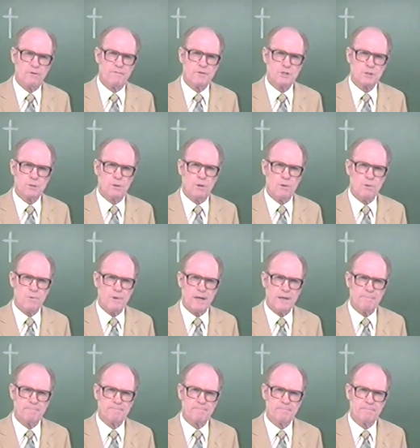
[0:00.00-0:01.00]
of his glory.
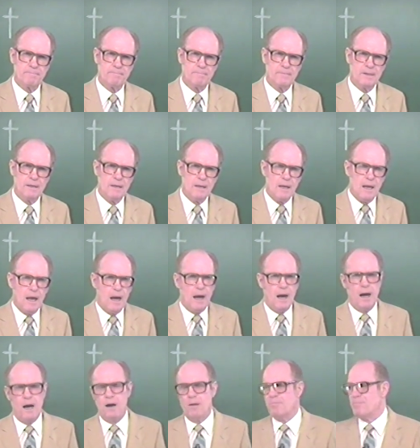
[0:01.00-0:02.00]

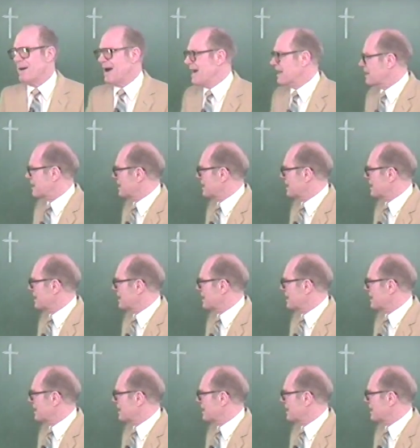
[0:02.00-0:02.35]
Uh, back